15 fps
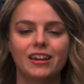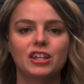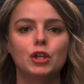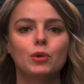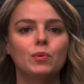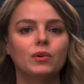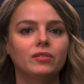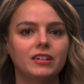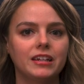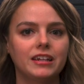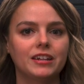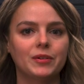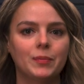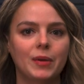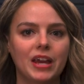you will
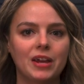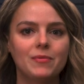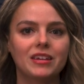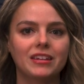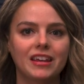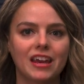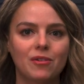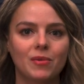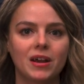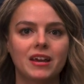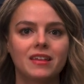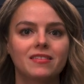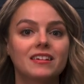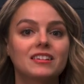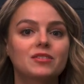need a payment
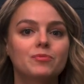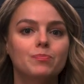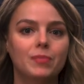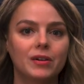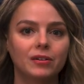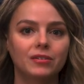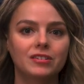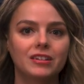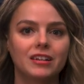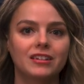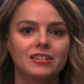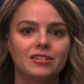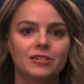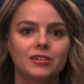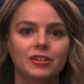gateway that's built
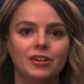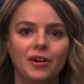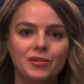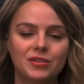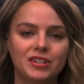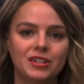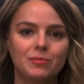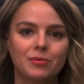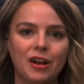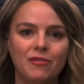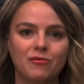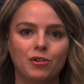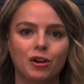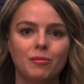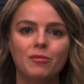into your hosting
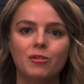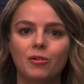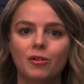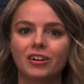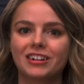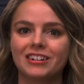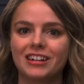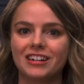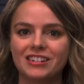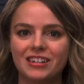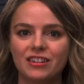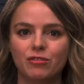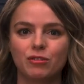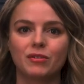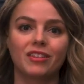platform or
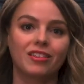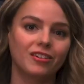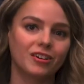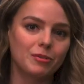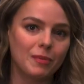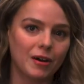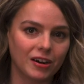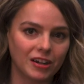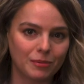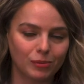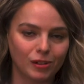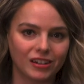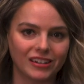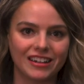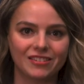connected through a third party
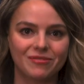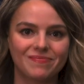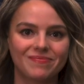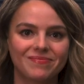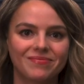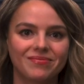plugin.